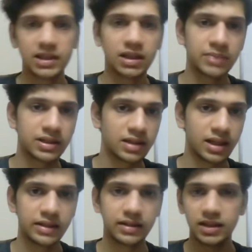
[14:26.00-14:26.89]
it up
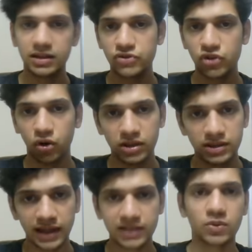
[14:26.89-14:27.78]
in short,
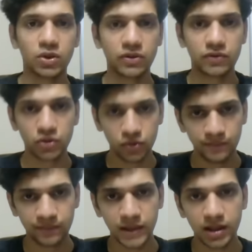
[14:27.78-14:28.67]
that is what you have to
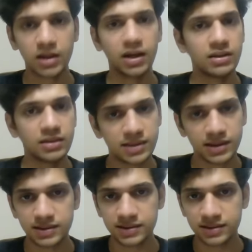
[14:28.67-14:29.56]
do. This
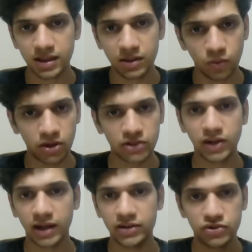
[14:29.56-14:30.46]
is what your
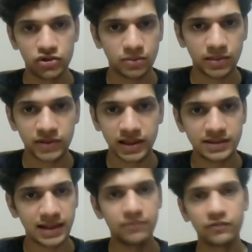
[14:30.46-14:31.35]
strategy should be for the
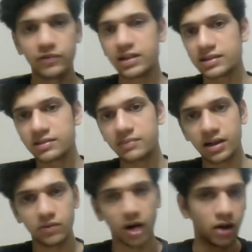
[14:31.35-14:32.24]
exam. It doesn't
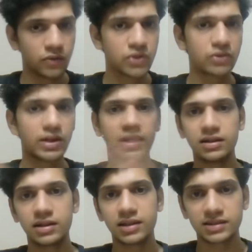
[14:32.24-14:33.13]
matter how you take
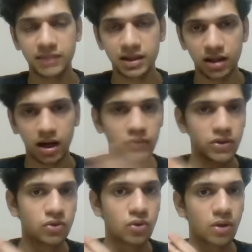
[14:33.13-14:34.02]
it. It doesn't matter how
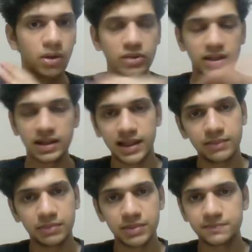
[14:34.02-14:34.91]
you go about the entire
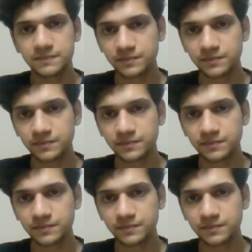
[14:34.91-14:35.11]
paper.